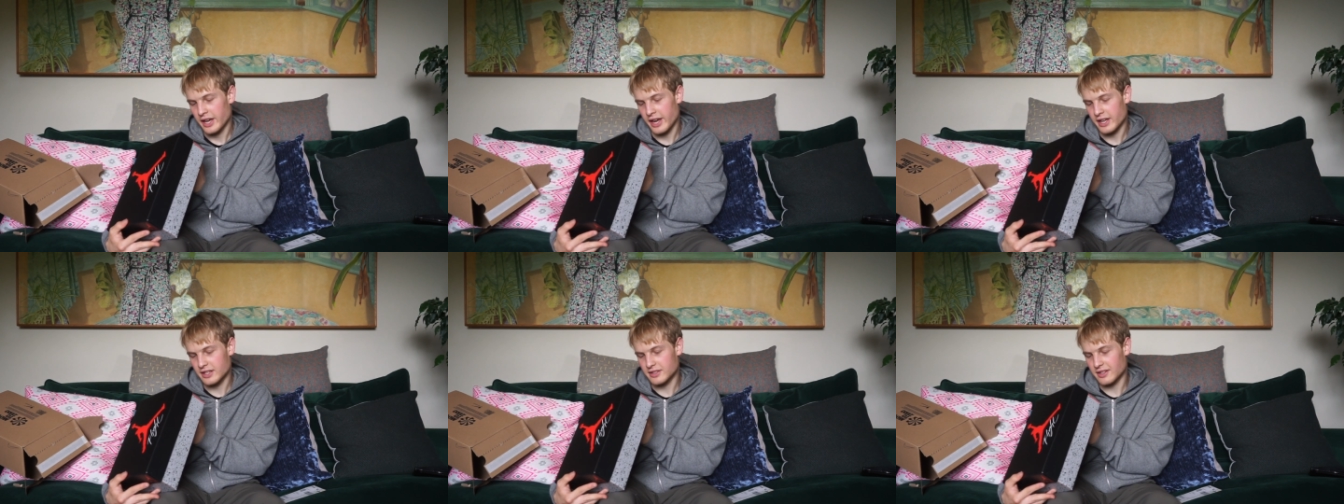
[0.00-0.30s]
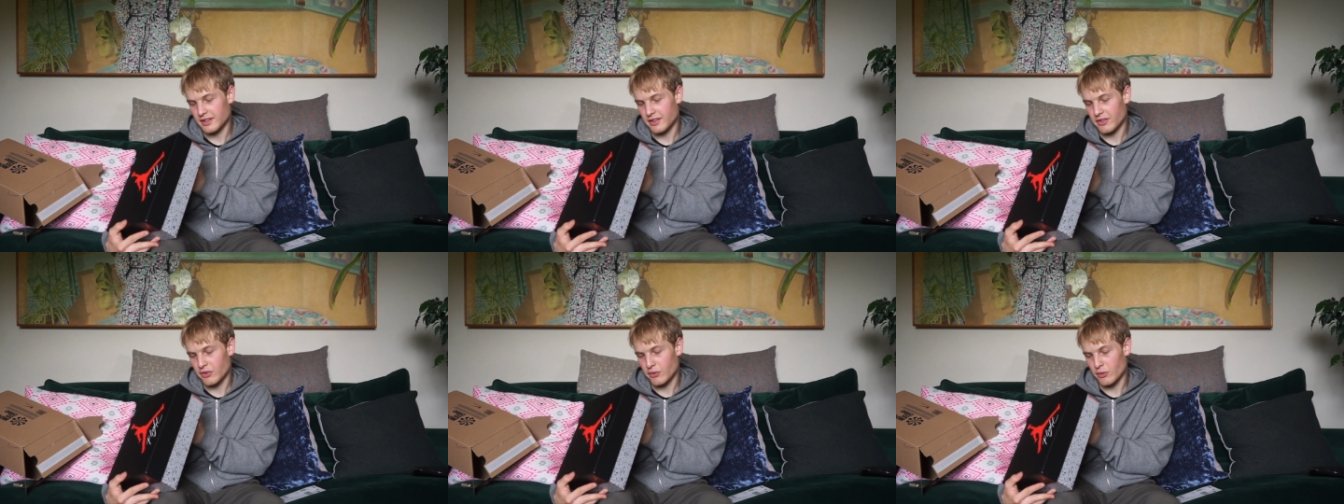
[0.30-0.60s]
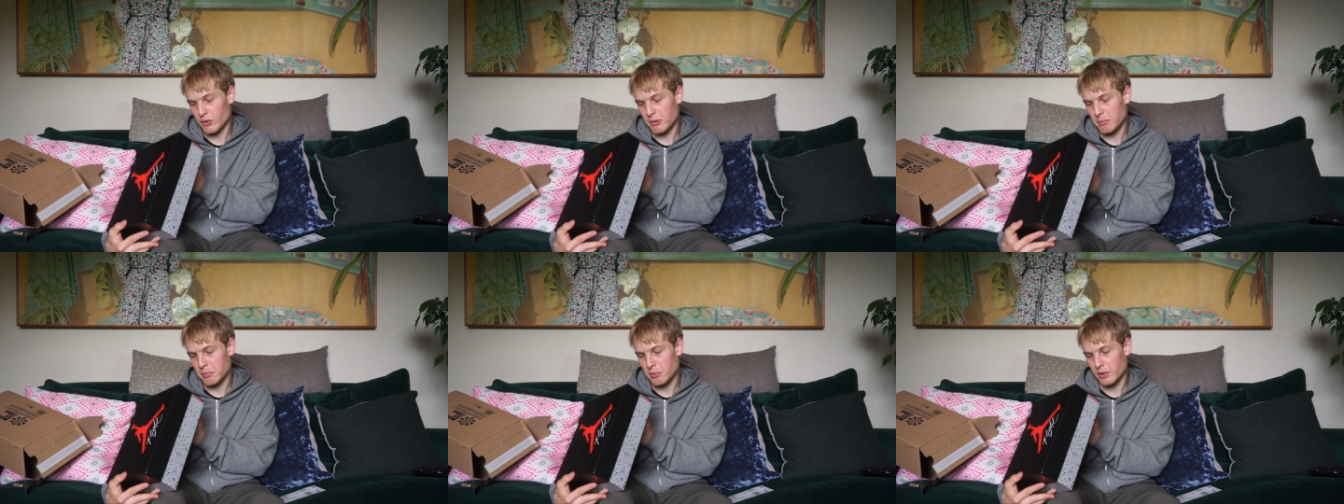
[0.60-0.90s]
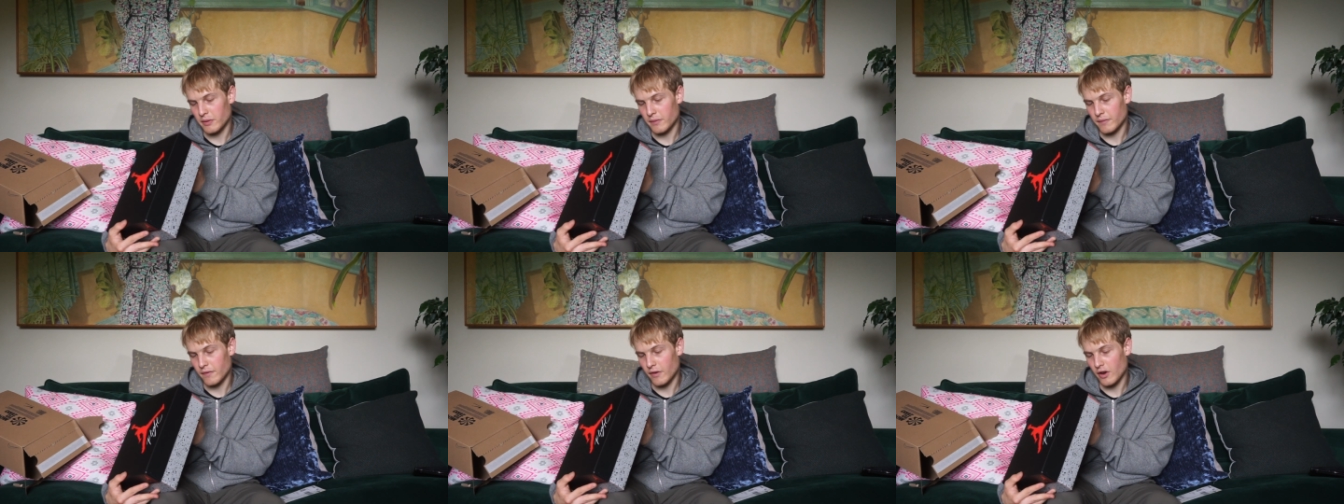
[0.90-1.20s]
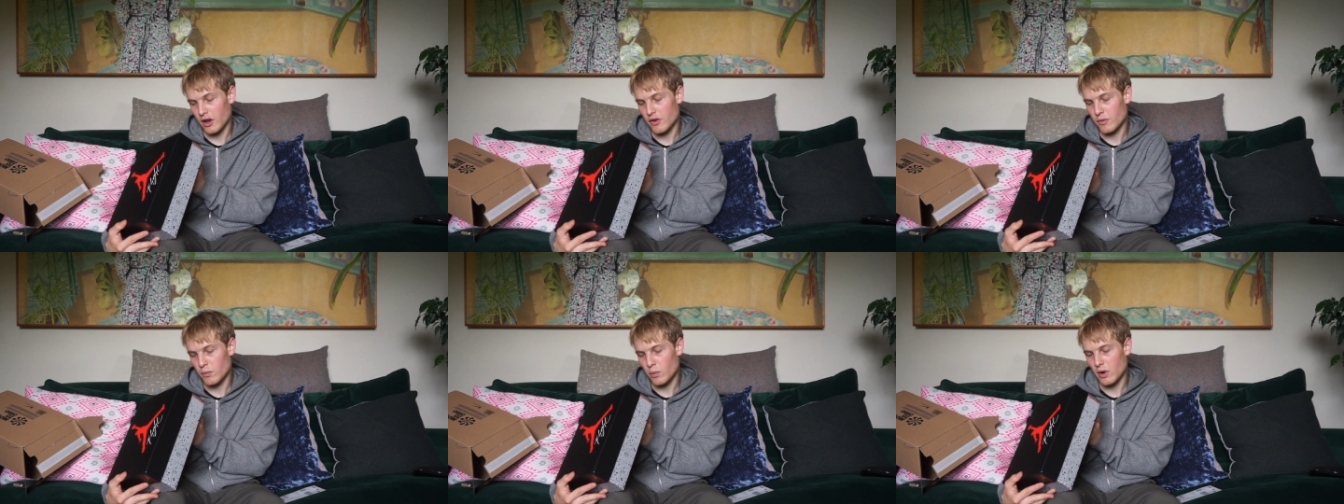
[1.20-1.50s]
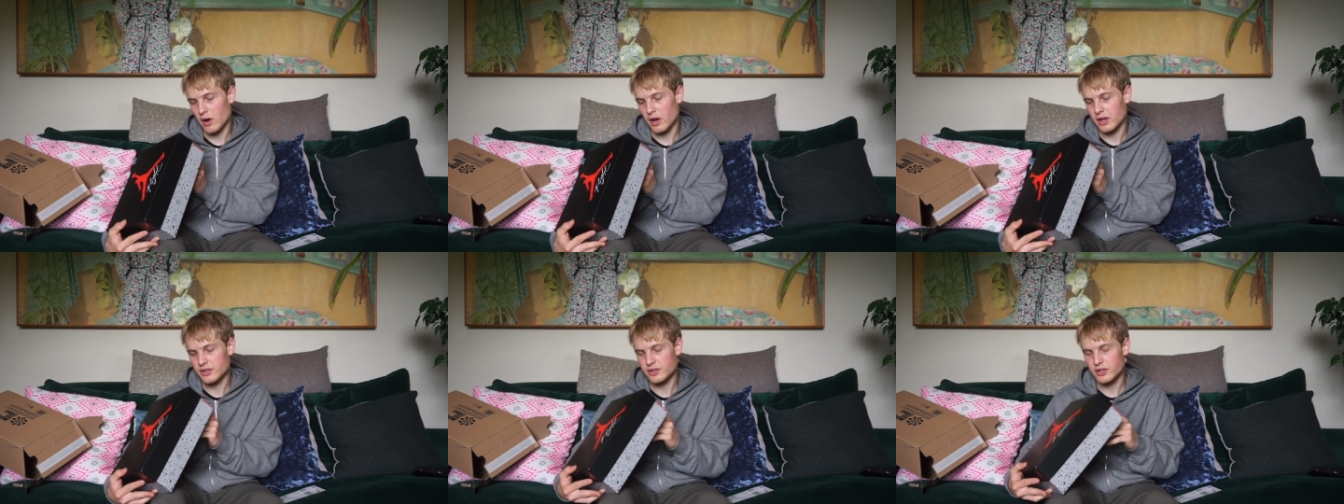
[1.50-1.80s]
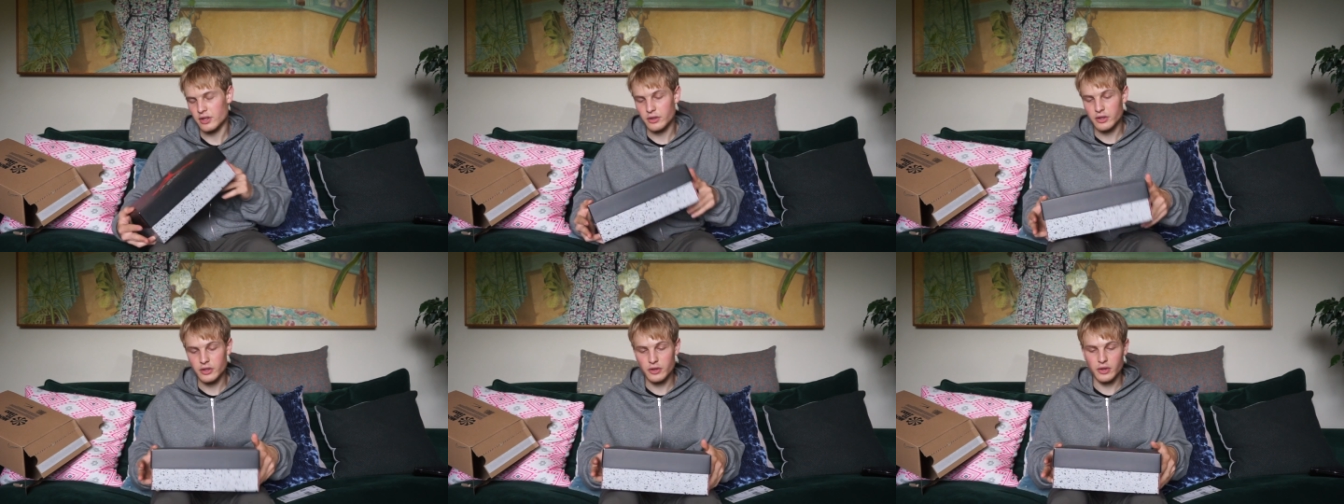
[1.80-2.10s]
It's a 3.5 Y,
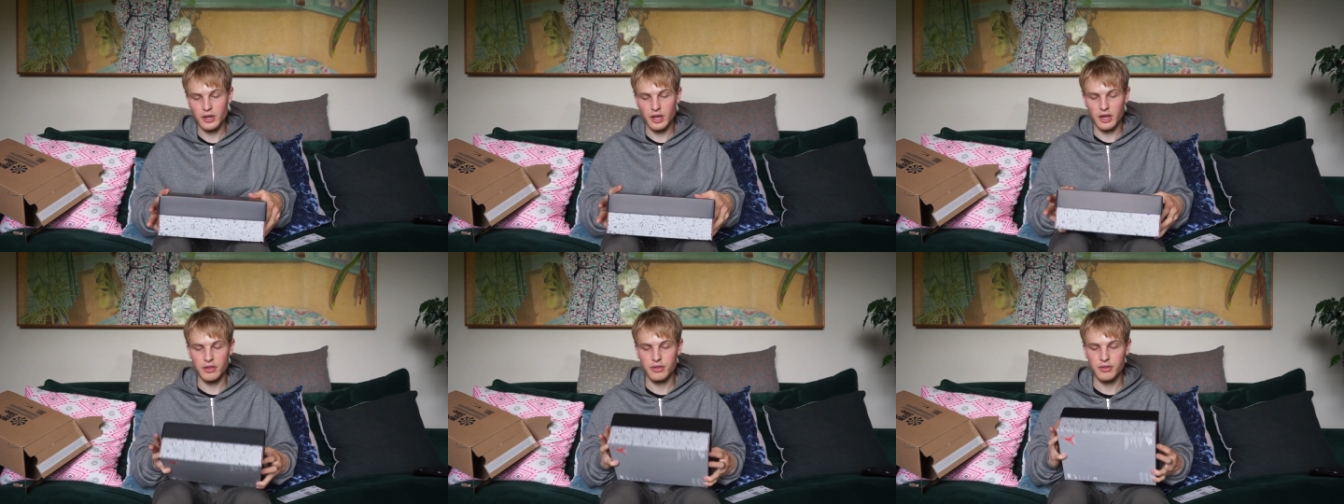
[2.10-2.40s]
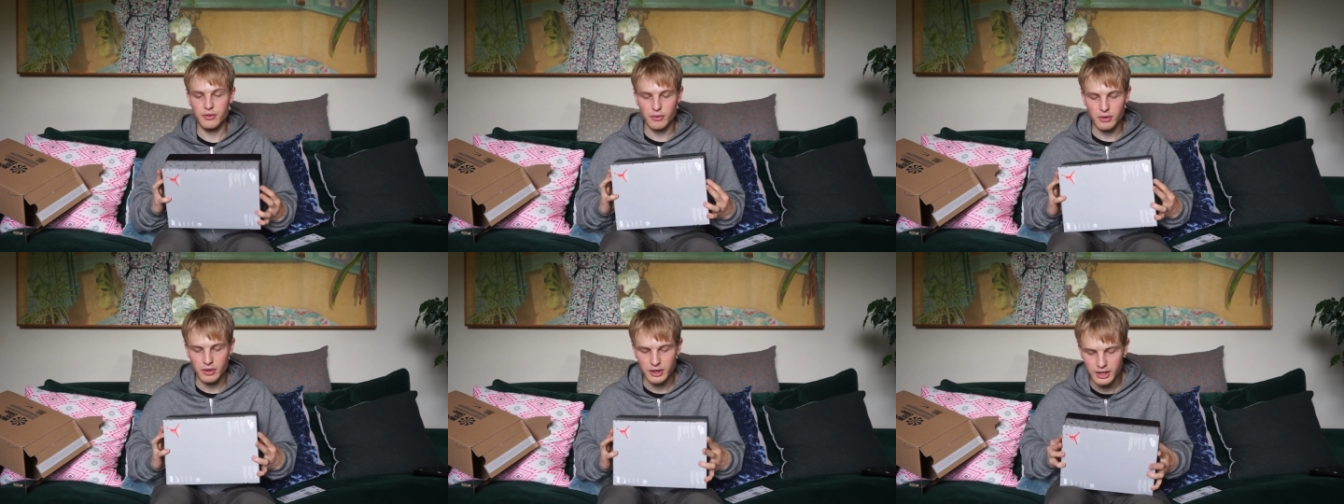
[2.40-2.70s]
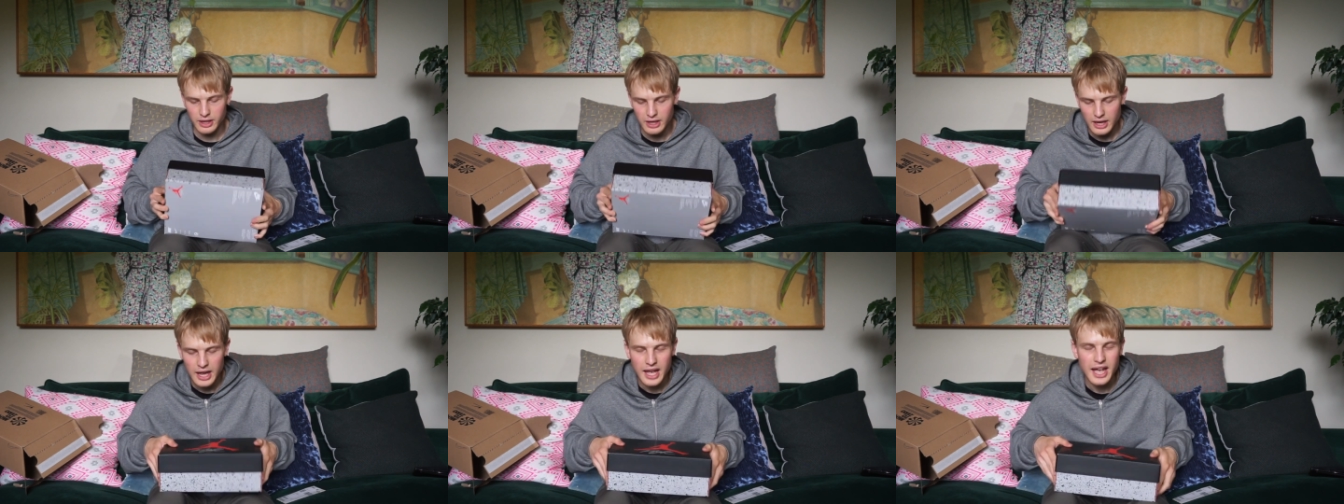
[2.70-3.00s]
so UK3.